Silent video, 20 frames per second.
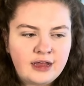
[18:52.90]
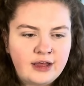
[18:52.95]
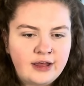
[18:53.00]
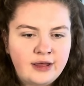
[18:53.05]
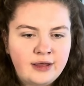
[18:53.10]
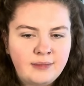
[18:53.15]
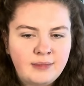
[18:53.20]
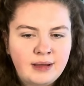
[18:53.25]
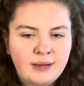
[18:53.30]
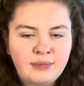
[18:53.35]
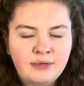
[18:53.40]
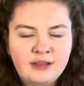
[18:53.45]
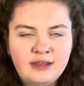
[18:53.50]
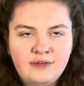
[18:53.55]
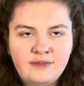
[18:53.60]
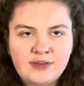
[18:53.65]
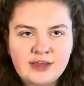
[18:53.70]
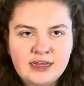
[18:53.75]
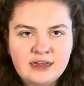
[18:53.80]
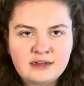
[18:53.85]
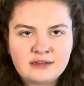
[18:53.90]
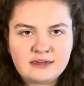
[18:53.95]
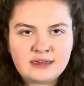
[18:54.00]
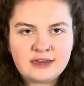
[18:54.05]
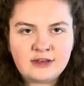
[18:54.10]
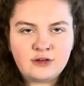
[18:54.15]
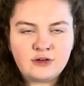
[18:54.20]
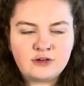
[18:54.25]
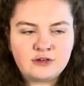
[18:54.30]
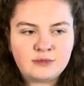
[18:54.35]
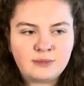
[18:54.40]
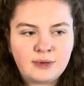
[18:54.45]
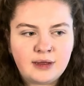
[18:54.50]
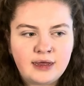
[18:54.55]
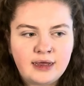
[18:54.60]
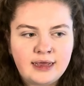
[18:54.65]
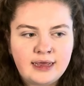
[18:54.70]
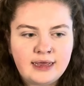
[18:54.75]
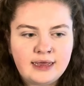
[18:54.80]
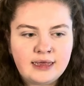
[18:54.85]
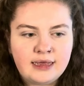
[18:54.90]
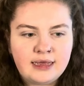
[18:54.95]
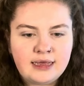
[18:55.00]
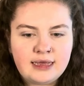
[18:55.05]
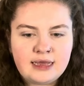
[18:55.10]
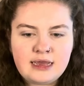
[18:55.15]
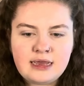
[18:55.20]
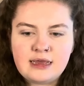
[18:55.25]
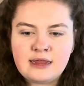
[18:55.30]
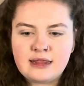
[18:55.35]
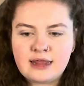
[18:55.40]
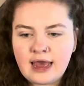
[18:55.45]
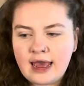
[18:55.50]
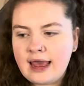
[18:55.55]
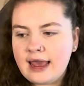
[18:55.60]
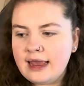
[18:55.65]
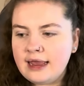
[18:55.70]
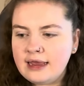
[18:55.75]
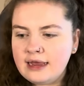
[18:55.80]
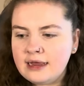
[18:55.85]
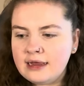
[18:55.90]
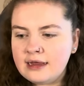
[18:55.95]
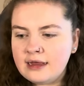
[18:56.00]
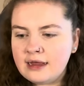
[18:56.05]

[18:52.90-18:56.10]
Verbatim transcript: um, I believe Kizzy goes by he they.